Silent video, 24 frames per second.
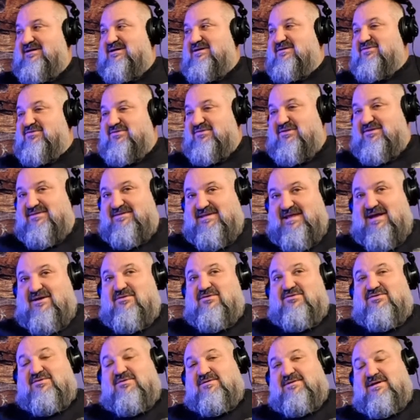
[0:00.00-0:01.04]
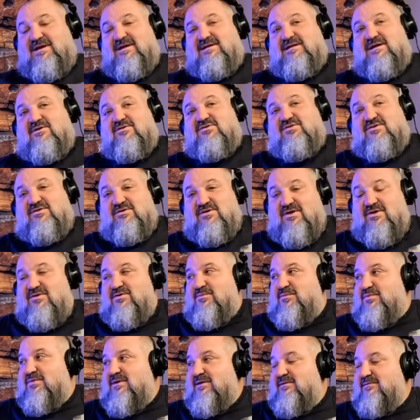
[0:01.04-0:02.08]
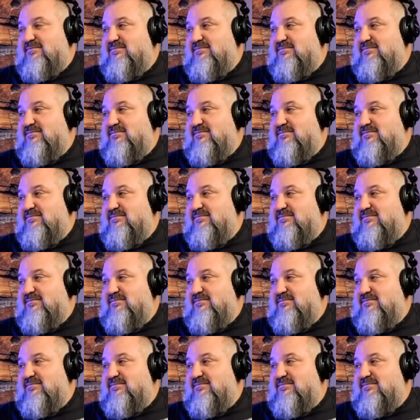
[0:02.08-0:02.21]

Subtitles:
That was another problem